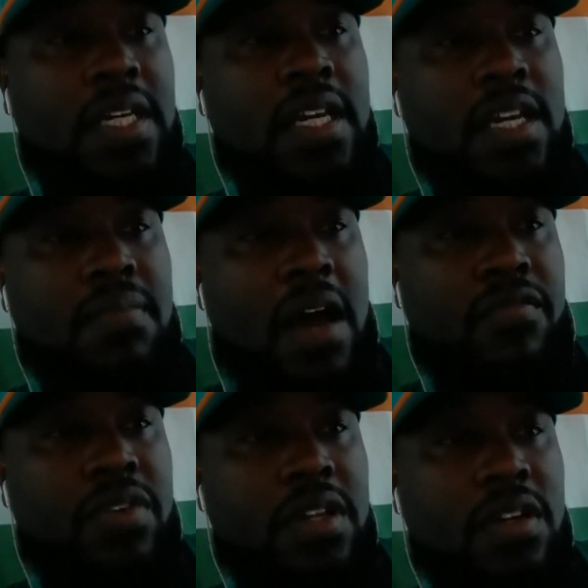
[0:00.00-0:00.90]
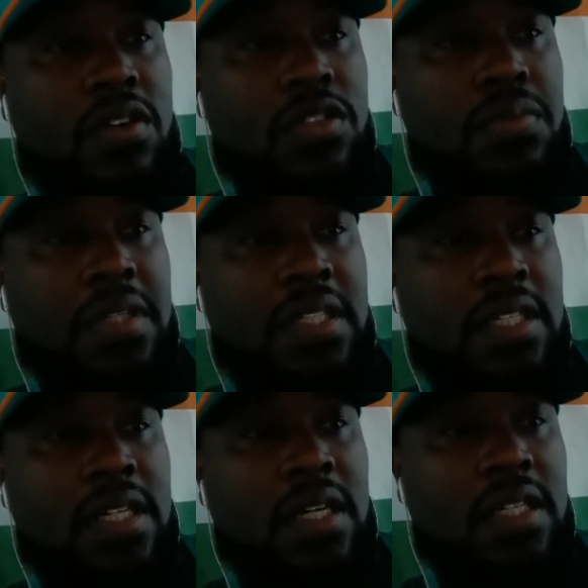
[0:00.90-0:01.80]
end my videos with
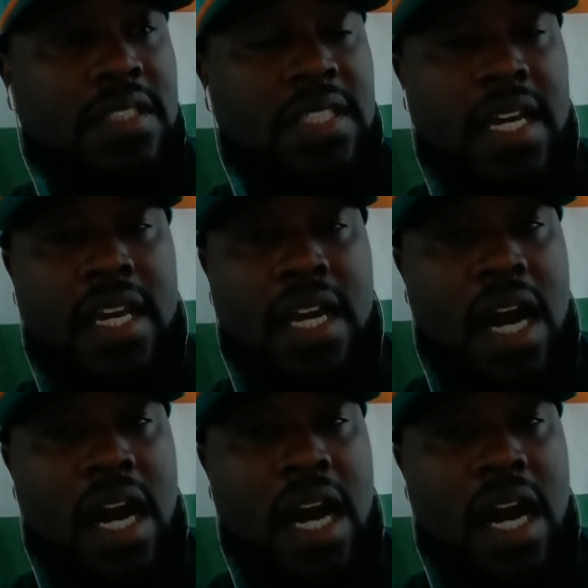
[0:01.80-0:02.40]
the saying,